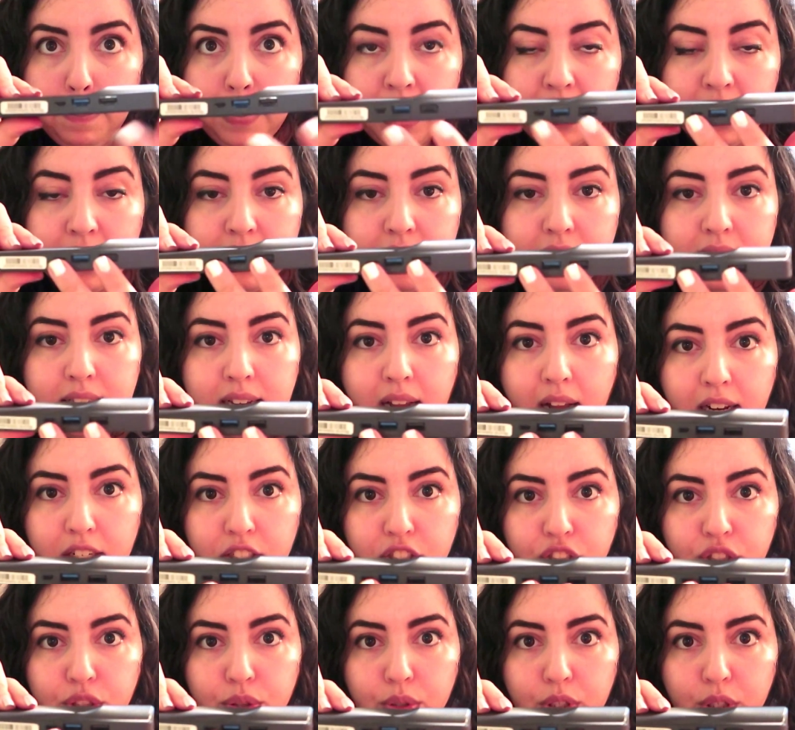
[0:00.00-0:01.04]
Because it's got
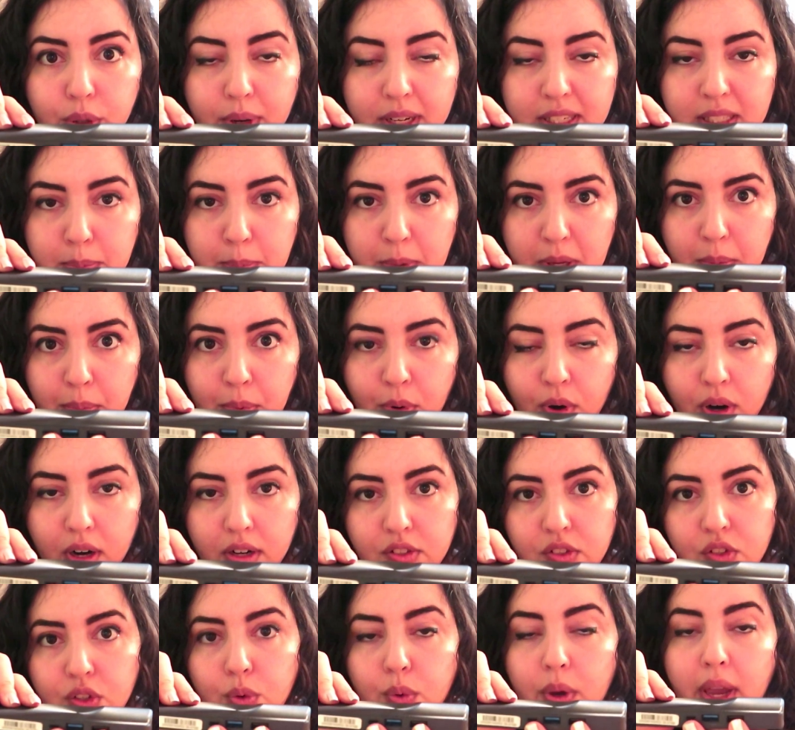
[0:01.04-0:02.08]
two USB
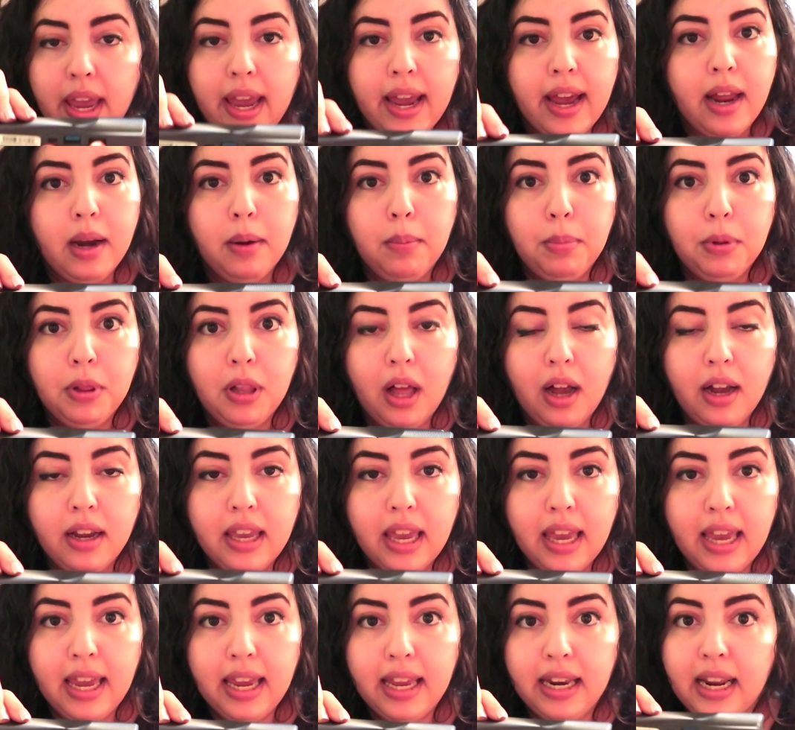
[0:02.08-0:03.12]
ports, you can plug
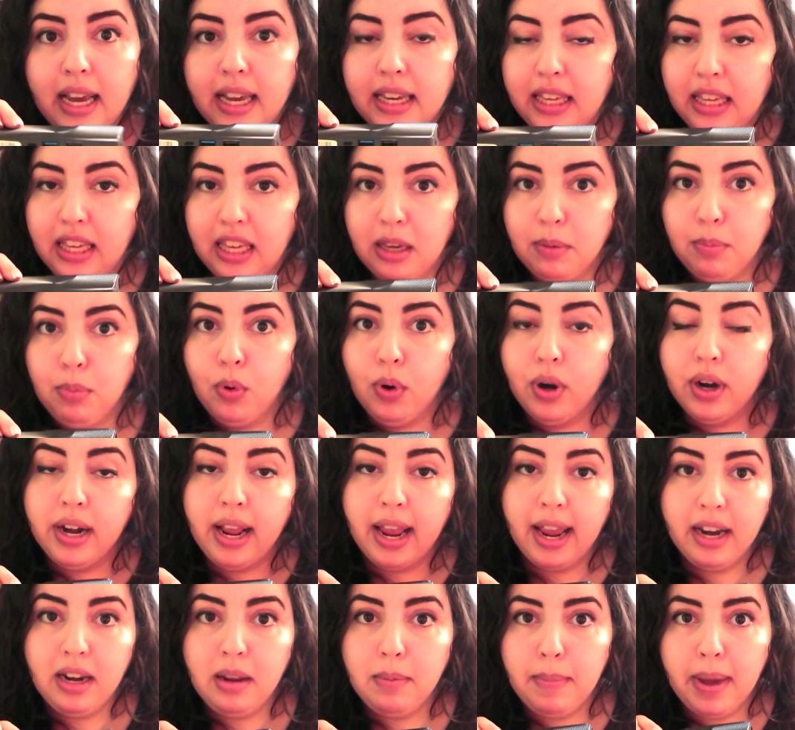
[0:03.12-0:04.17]
in a keyboard
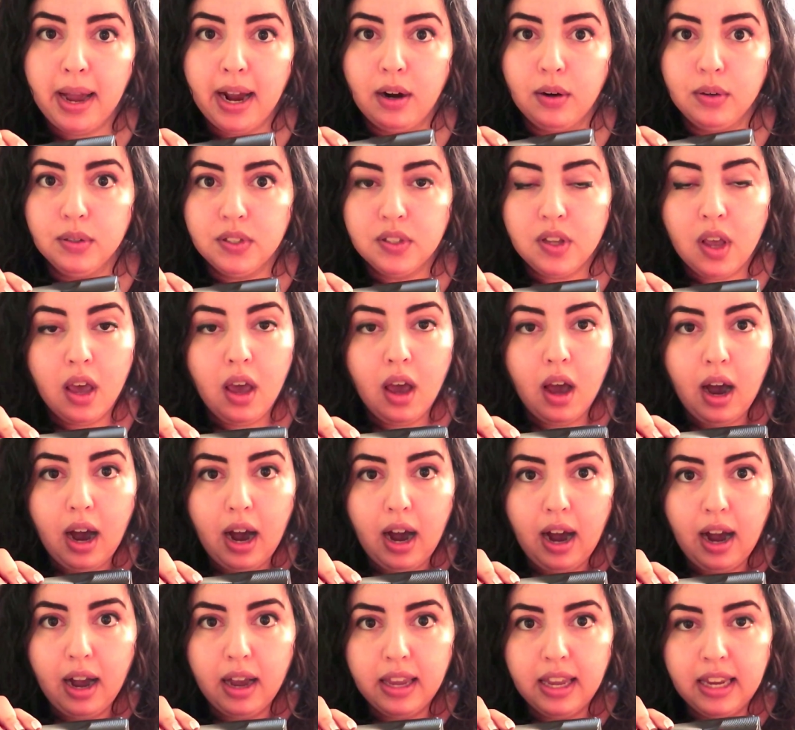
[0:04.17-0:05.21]
and a mouse
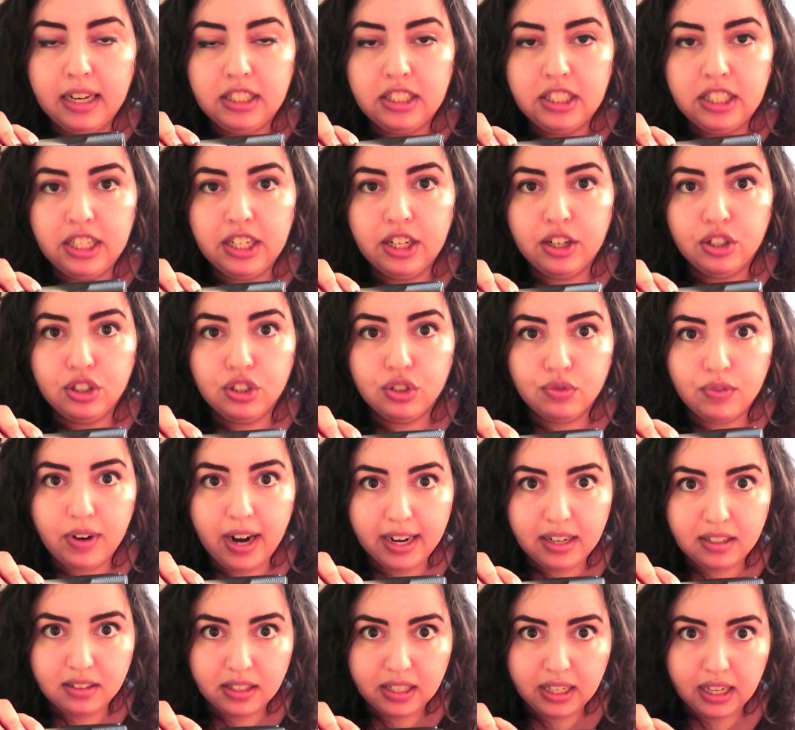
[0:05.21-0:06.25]
into here
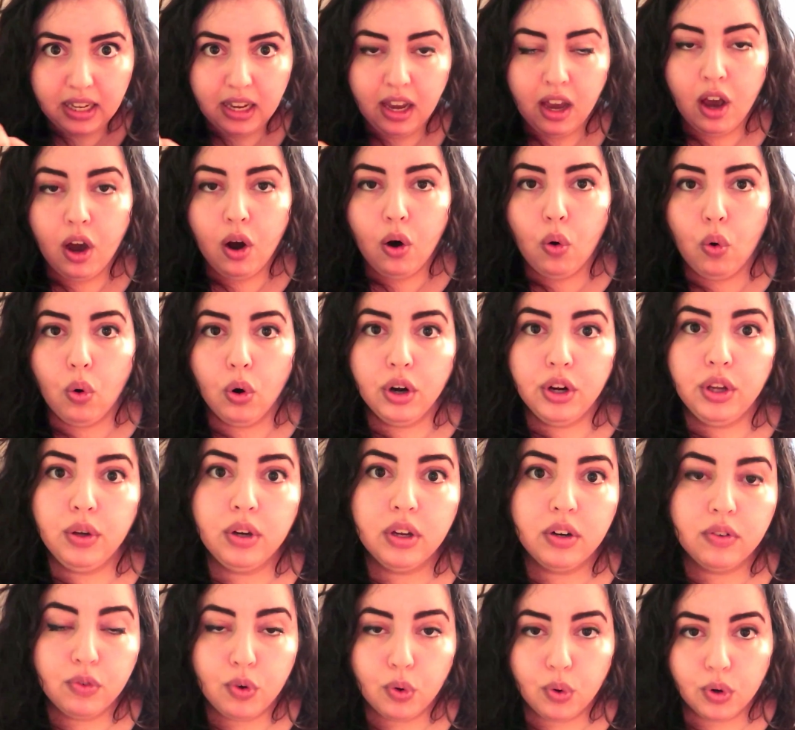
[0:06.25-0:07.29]
directly, or you
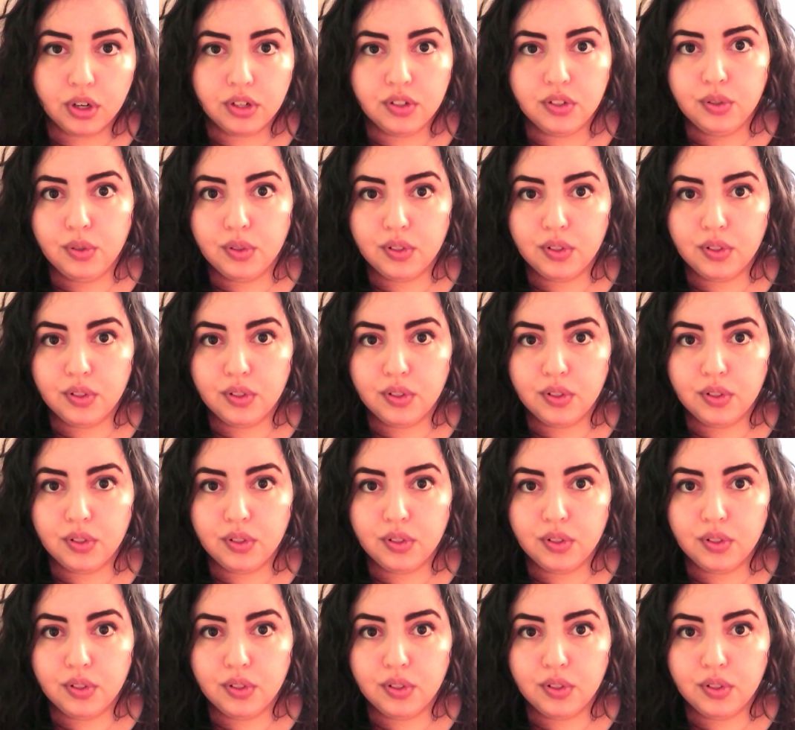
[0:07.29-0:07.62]
could of course